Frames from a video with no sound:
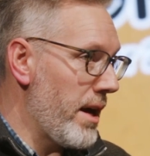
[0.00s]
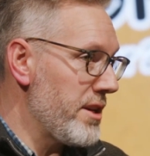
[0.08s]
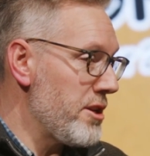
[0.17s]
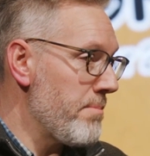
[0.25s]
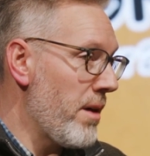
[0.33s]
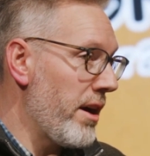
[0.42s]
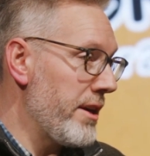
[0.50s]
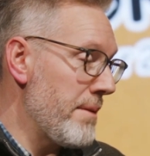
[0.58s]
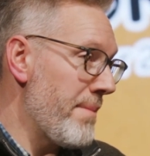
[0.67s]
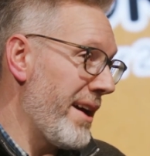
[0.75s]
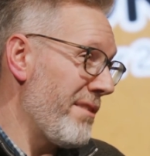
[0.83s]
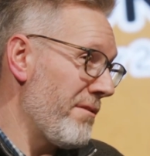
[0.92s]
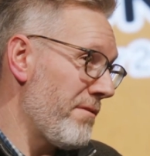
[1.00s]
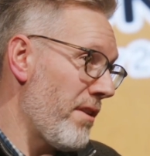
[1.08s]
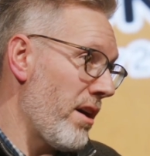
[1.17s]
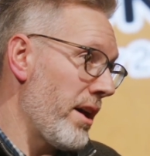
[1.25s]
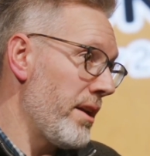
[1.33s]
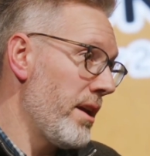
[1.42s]
You may even
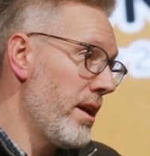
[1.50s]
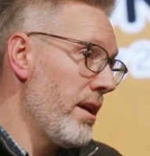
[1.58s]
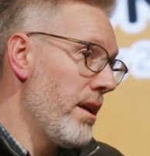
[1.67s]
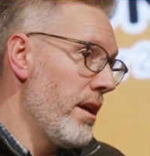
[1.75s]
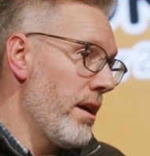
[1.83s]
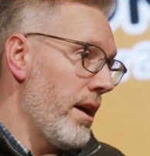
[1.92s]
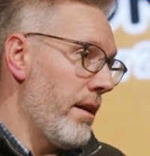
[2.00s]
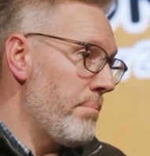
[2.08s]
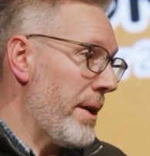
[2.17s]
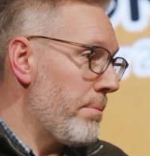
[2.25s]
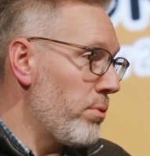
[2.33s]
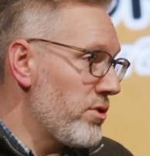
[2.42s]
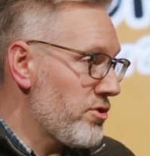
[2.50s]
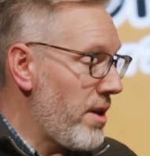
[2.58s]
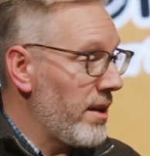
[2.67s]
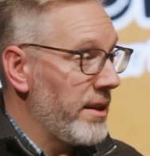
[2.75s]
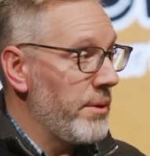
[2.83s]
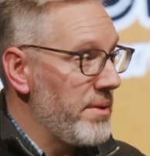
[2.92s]
find people
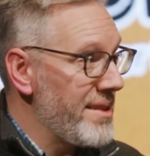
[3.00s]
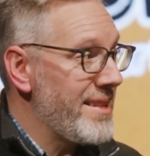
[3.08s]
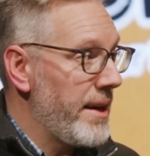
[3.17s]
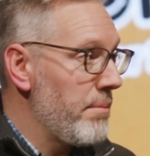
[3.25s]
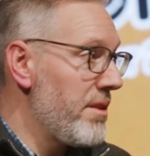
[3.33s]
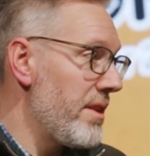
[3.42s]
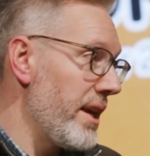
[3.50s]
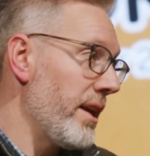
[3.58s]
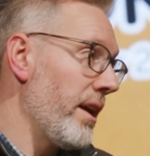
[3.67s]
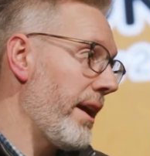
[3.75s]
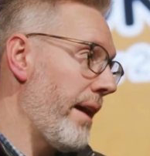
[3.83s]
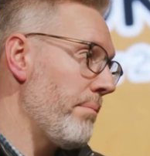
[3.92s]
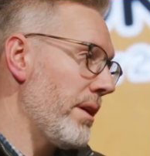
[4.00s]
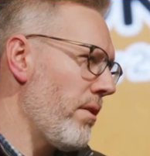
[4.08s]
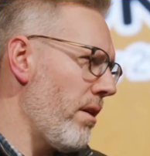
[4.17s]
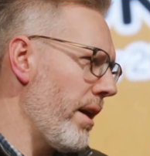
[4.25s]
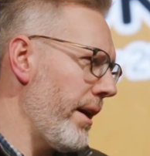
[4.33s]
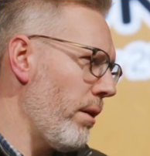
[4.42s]
struggling with the same thing can be
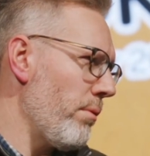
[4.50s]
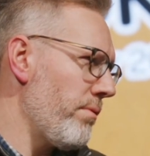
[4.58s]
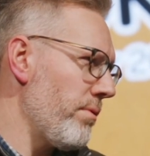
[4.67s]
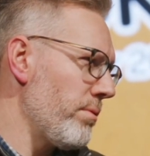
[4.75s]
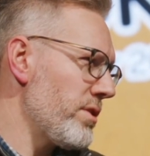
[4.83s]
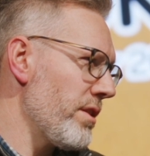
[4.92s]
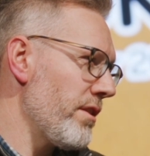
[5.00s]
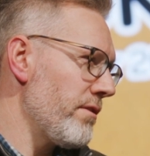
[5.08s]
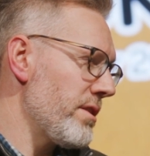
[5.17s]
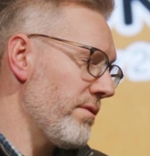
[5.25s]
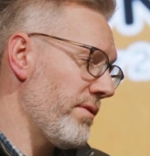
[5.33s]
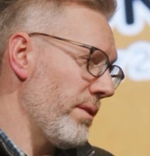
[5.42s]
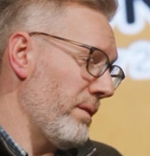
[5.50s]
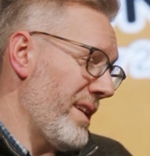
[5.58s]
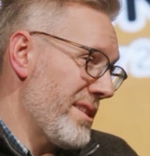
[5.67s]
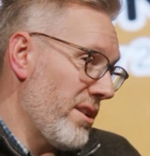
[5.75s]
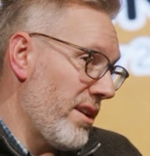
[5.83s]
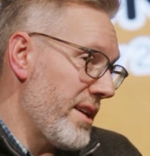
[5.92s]
quite helpful to feel
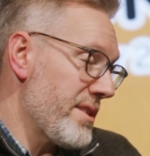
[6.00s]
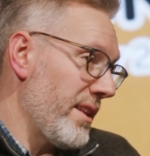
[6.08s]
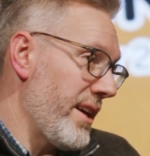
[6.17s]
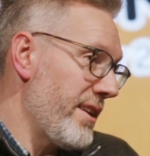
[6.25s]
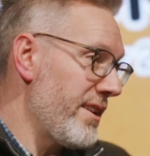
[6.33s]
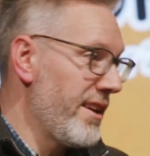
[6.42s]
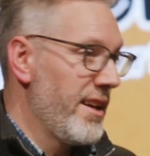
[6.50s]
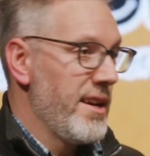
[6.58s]
less isolated.